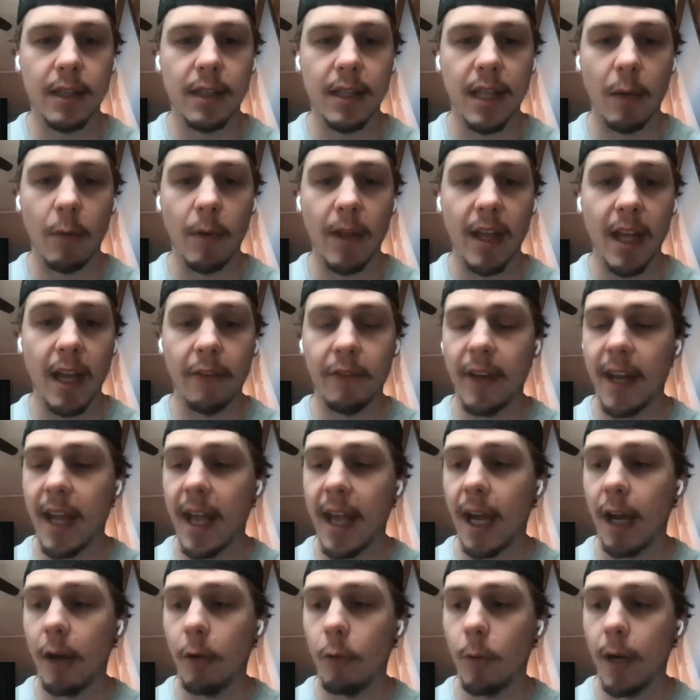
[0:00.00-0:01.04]
than we have
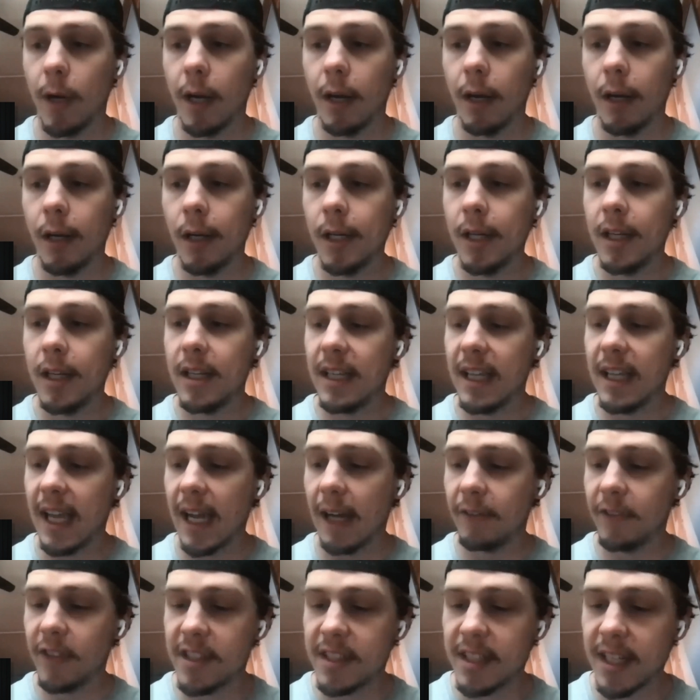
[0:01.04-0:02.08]
now, where you
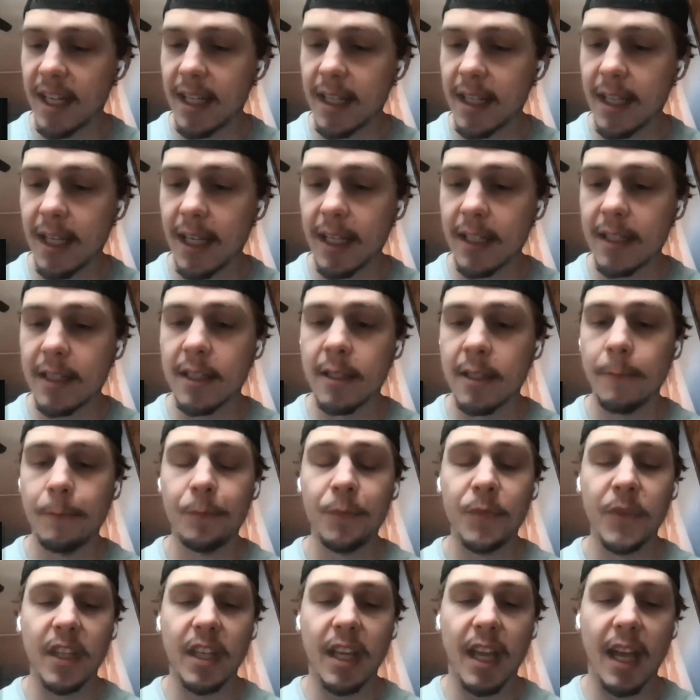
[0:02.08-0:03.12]
have to say this,
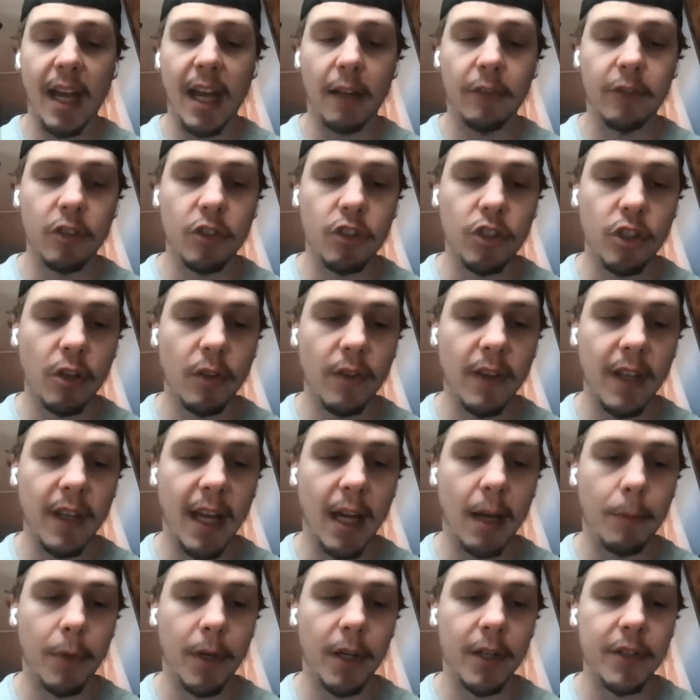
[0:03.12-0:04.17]
you have to show the
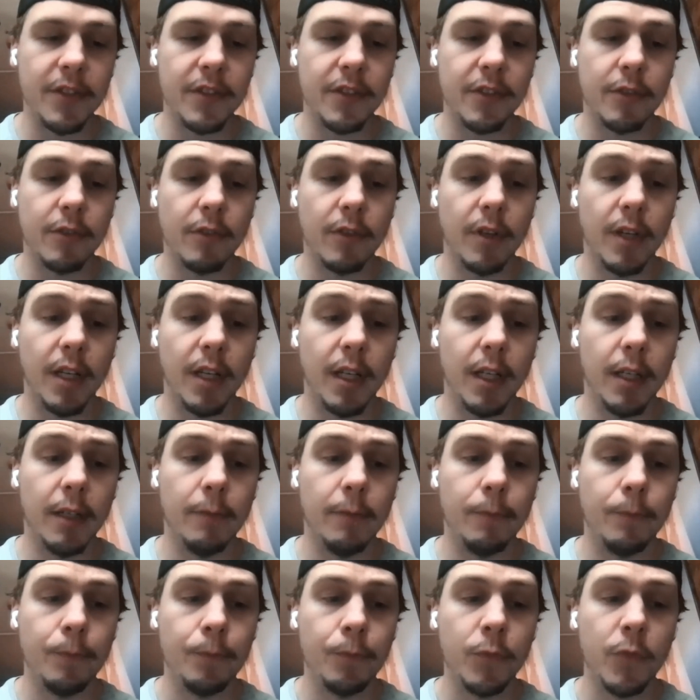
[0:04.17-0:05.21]
app on screen,
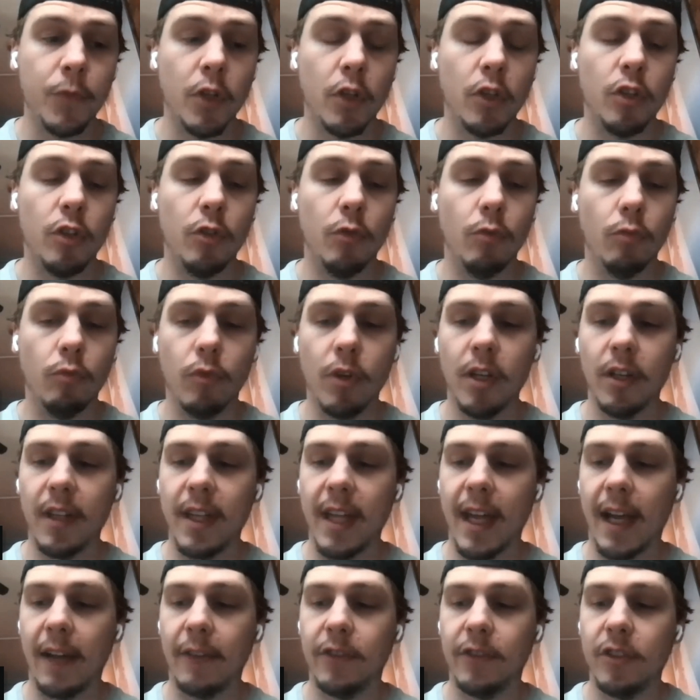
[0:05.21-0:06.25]
you really
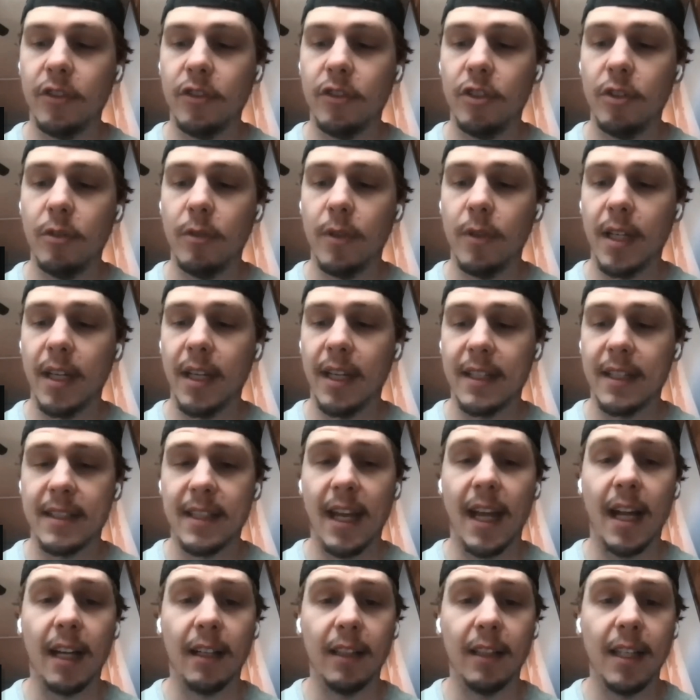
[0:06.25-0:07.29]
have to do it
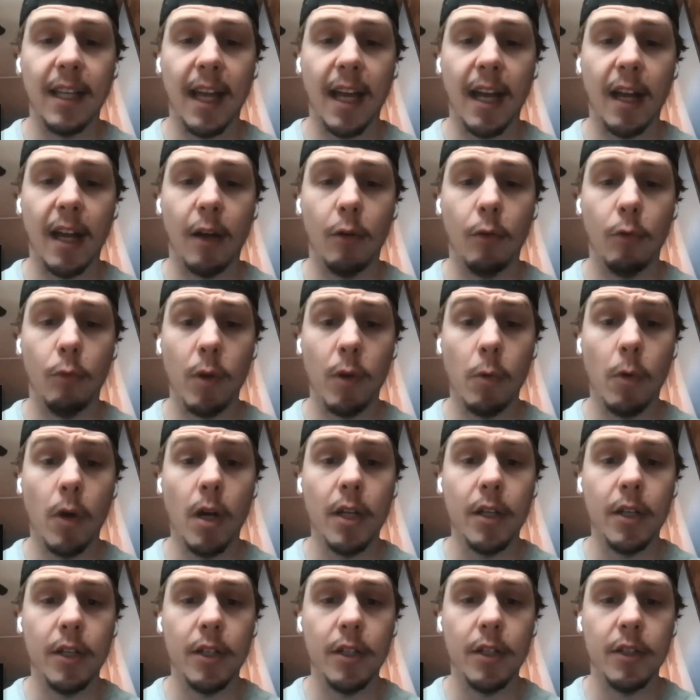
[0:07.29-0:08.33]
exactly how we
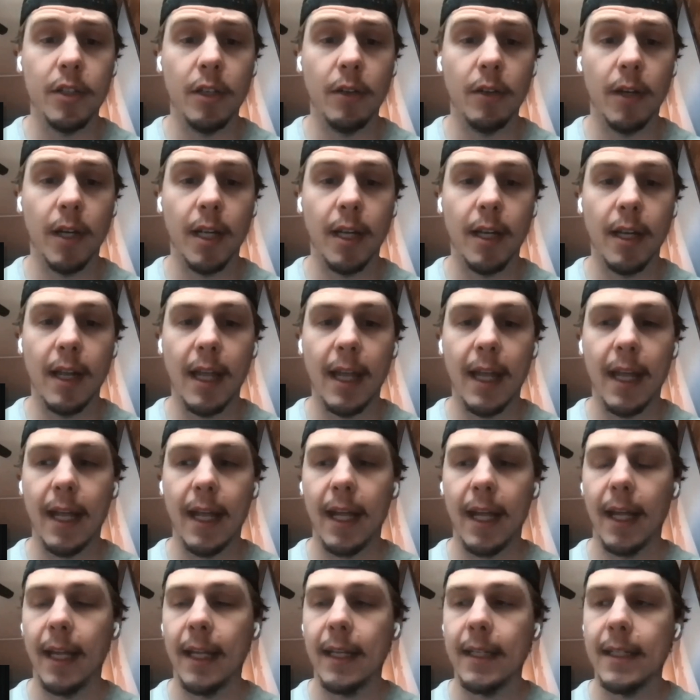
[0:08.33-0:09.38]
want you to do it.
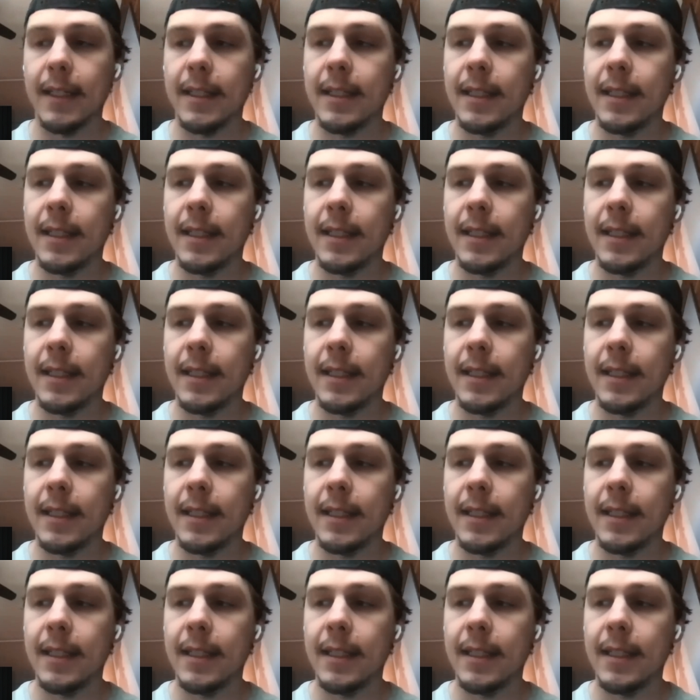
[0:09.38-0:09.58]
And